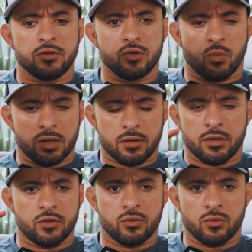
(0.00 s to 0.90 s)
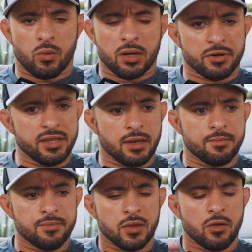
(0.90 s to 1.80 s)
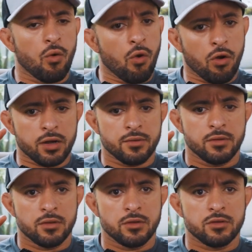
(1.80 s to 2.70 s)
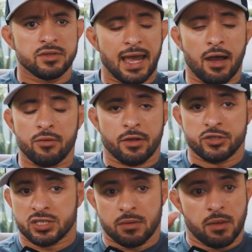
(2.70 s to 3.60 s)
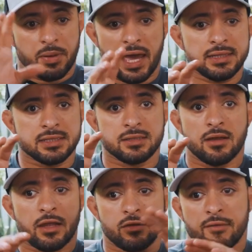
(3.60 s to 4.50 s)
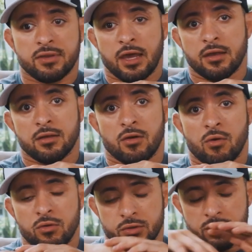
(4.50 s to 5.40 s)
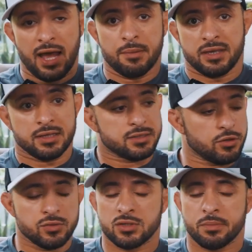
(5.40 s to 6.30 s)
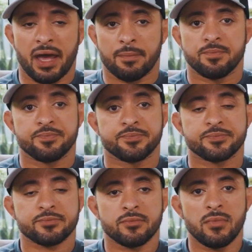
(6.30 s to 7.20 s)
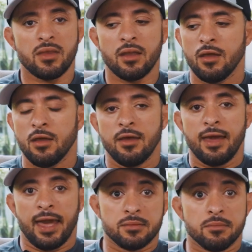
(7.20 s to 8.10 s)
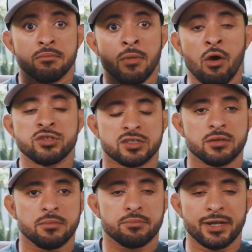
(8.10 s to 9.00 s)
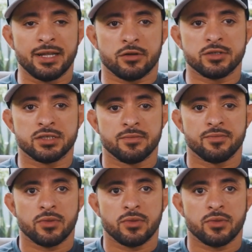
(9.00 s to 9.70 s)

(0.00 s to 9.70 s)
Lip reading: you want to breed them. Or now they're just going to be pets, and you have to get a whole new line because those ones are bad. And most breeders,